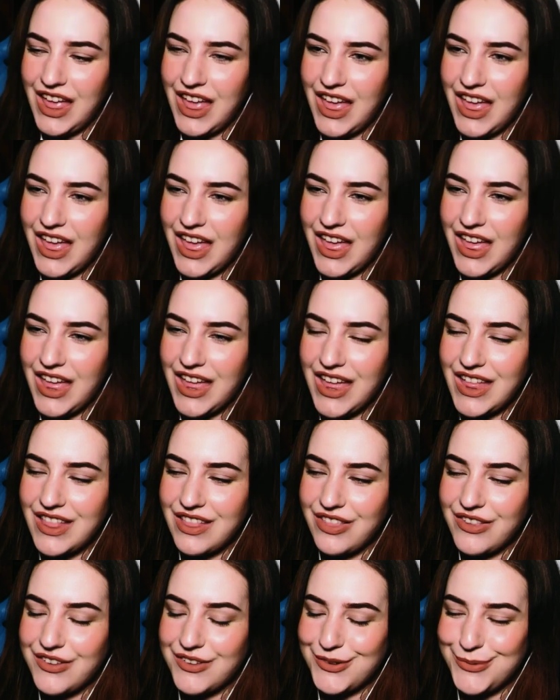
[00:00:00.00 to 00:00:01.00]

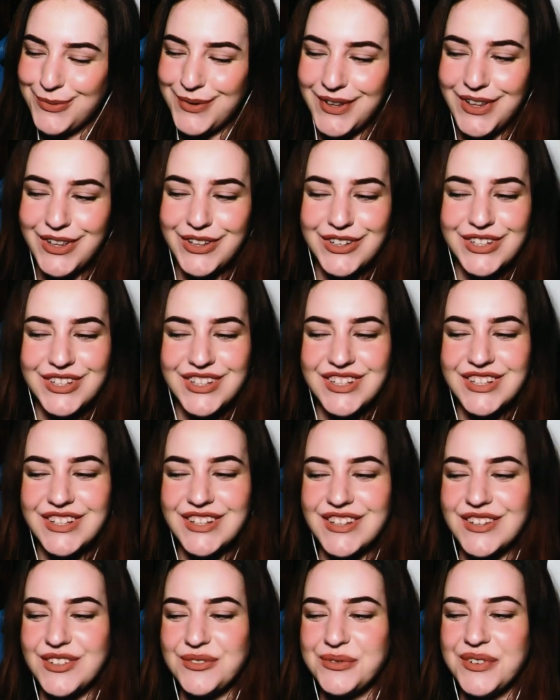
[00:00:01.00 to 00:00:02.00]
And to be
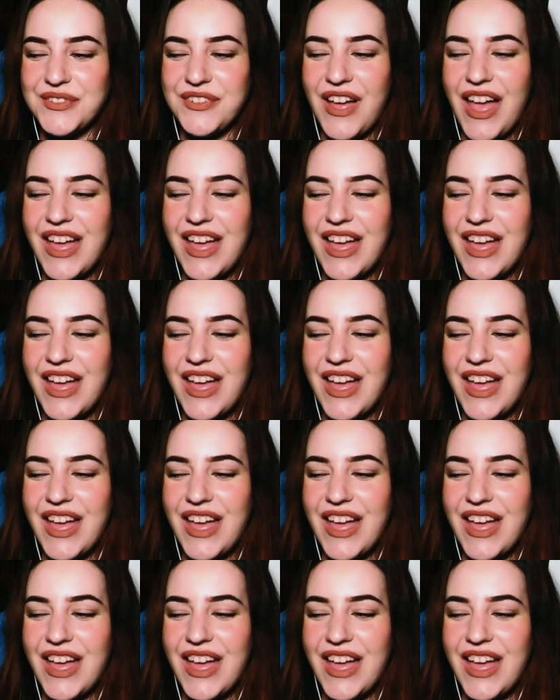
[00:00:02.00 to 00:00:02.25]
continued with